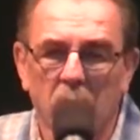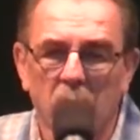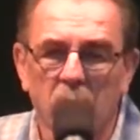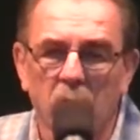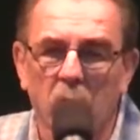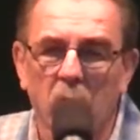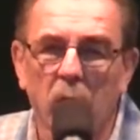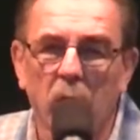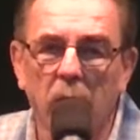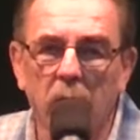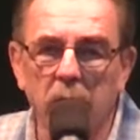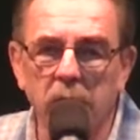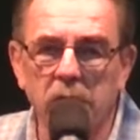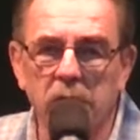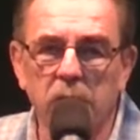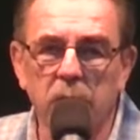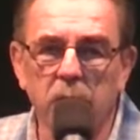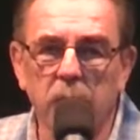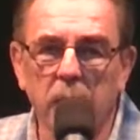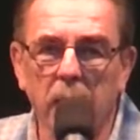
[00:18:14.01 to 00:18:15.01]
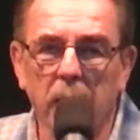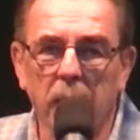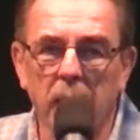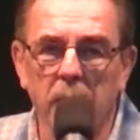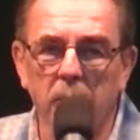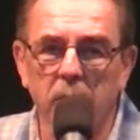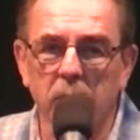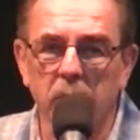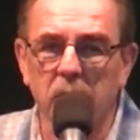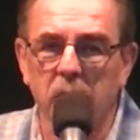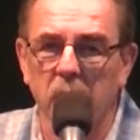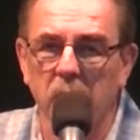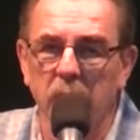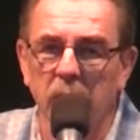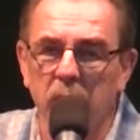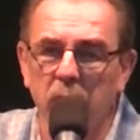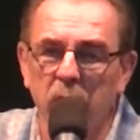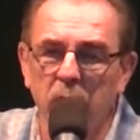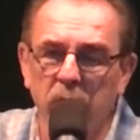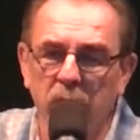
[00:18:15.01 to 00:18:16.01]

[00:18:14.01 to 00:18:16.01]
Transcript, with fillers: for us to be able to live